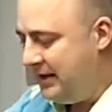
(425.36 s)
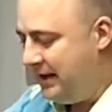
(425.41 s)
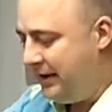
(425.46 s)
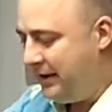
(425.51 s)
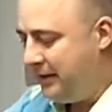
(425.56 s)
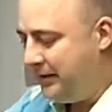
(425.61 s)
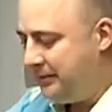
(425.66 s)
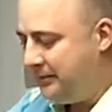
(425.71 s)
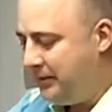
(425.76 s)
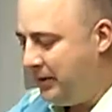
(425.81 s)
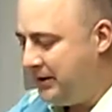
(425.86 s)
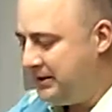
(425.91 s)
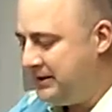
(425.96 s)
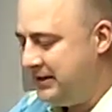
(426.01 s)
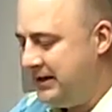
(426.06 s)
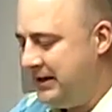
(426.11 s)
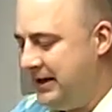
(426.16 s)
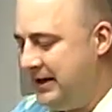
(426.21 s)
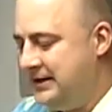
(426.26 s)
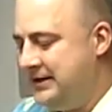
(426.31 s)
Now,
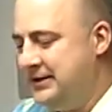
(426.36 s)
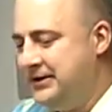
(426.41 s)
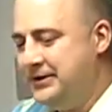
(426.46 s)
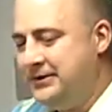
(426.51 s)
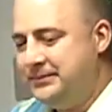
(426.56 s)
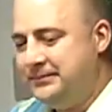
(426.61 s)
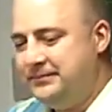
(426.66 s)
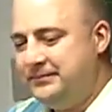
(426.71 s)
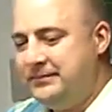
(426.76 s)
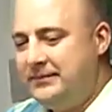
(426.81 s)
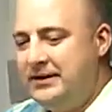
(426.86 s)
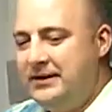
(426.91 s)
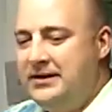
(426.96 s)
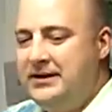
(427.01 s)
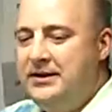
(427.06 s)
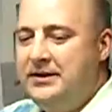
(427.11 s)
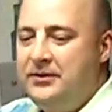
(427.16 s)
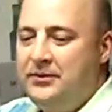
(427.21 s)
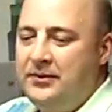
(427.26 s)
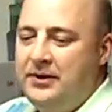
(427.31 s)
what did I do?
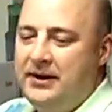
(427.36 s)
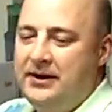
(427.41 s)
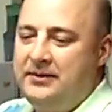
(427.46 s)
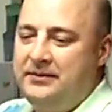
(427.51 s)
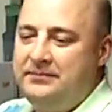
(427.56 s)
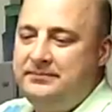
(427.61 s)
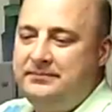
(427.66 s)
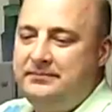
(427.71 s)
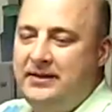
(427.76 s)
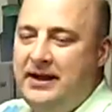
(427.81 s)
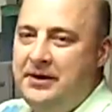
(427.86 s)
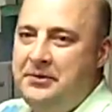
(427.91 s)
Well,